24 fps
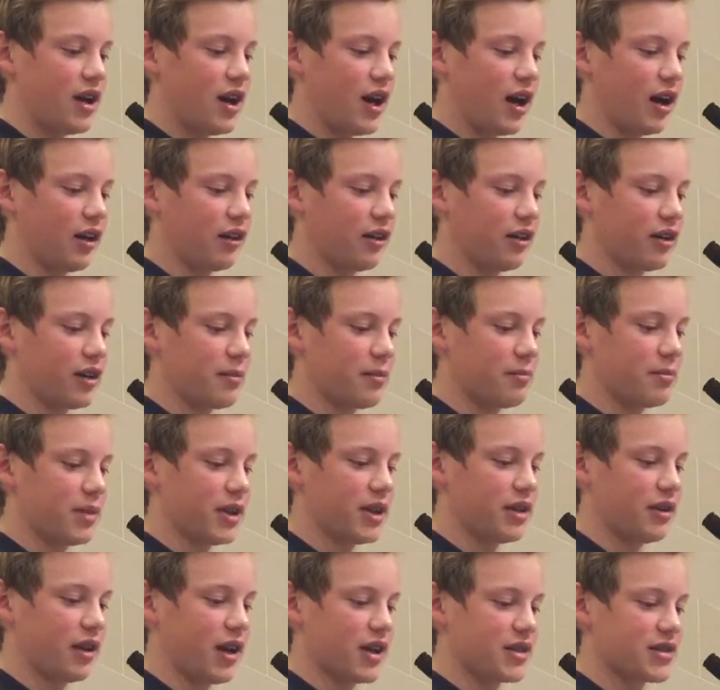I learned a
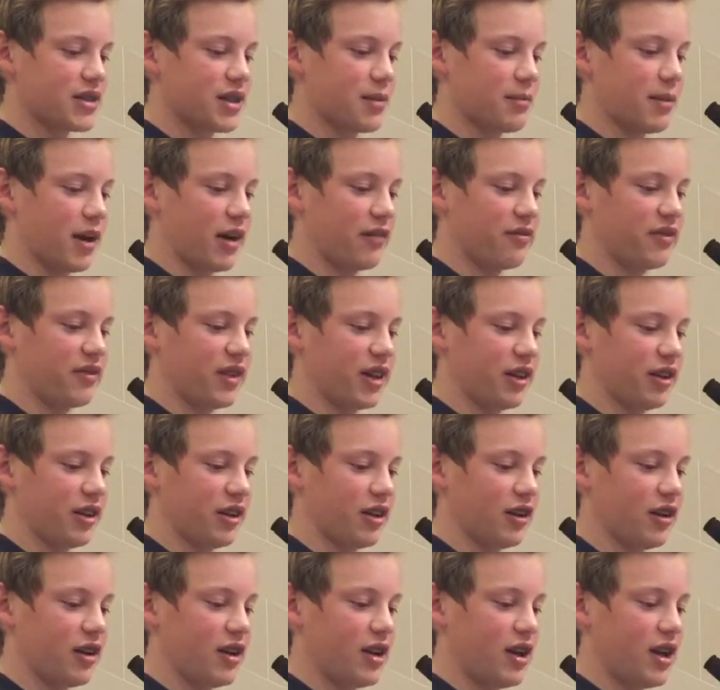big lesson about
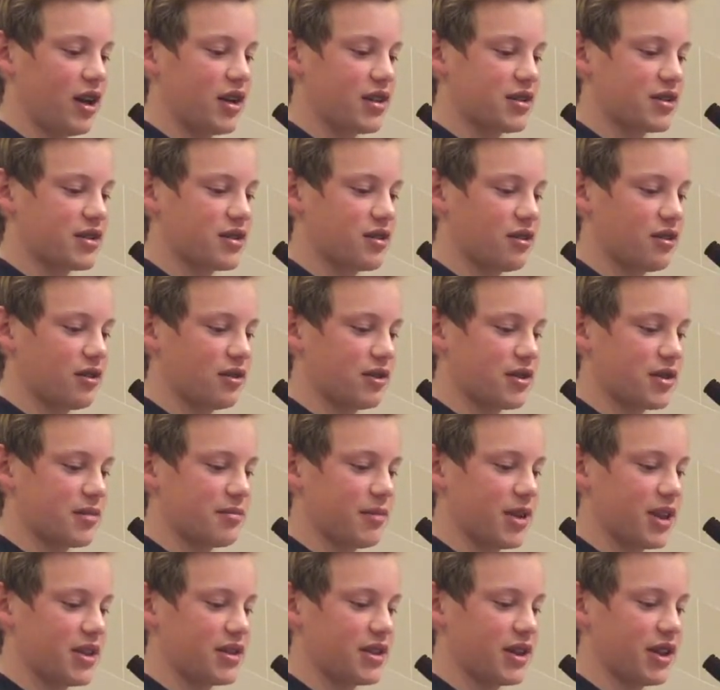failure. It is the
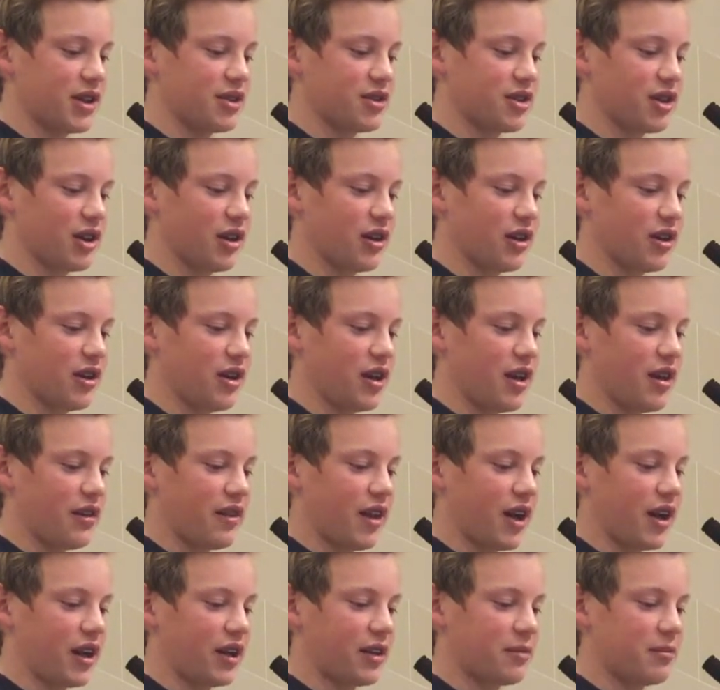ultimate teacher,
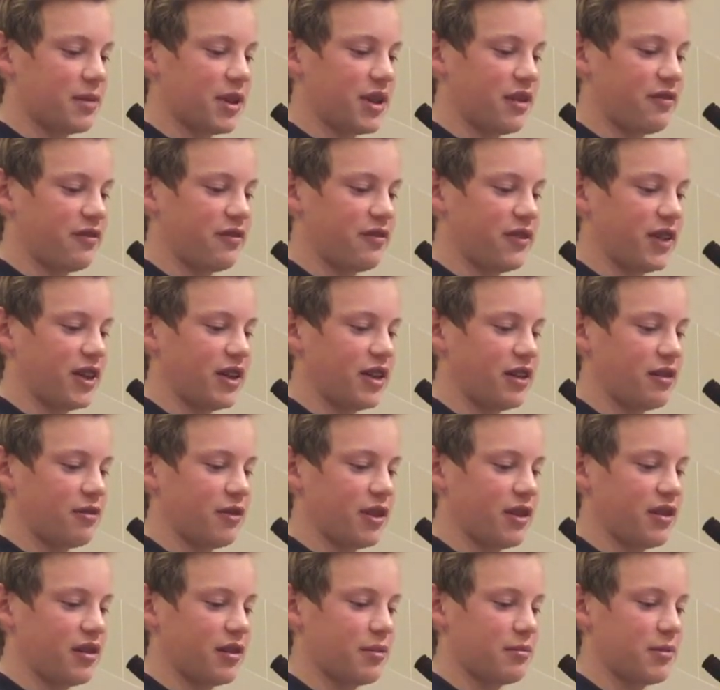that it can be defeated
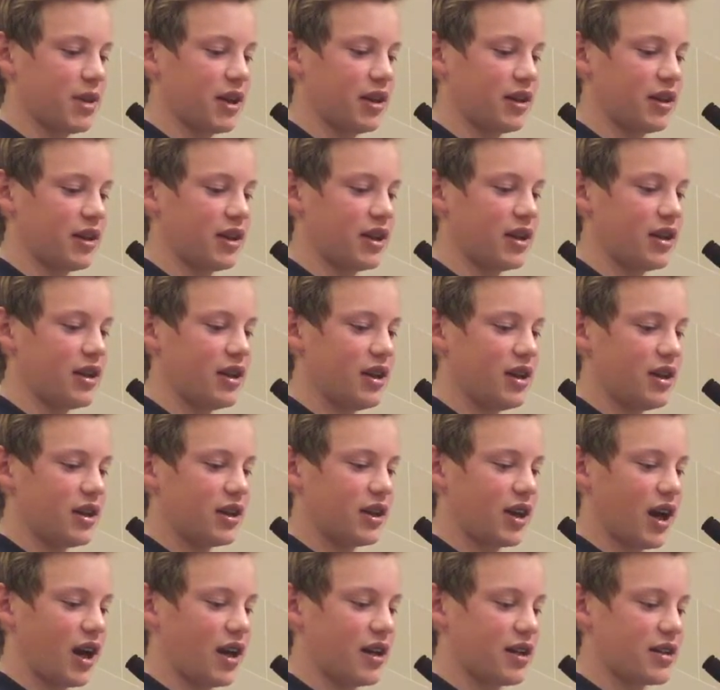with humility,
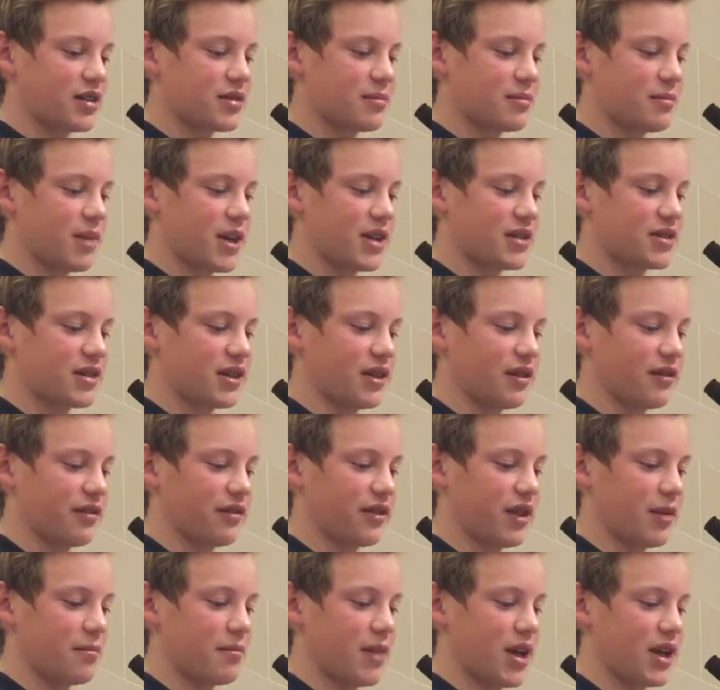kindness to myself
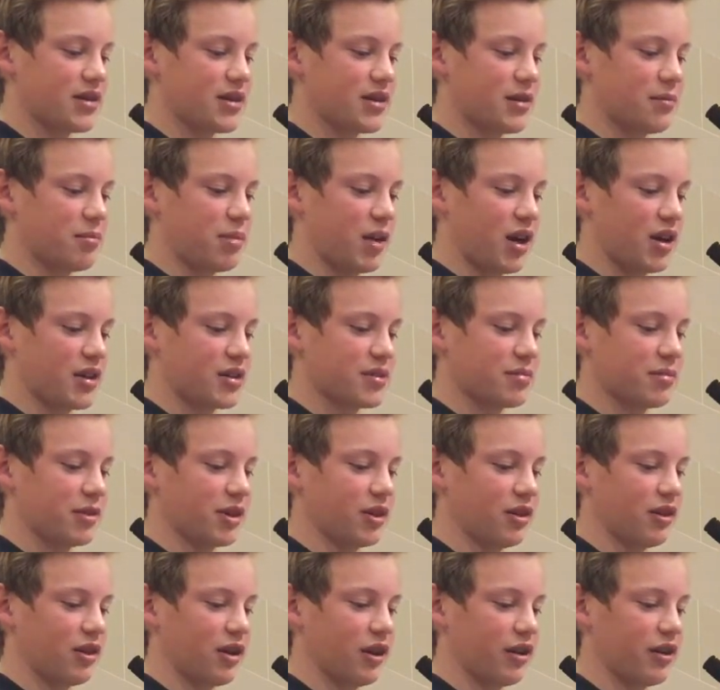that makes it possible
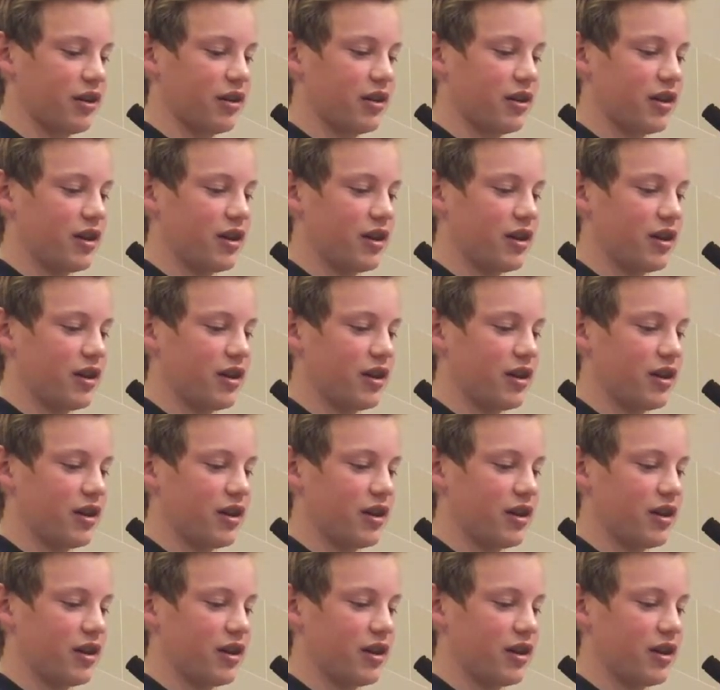to learn.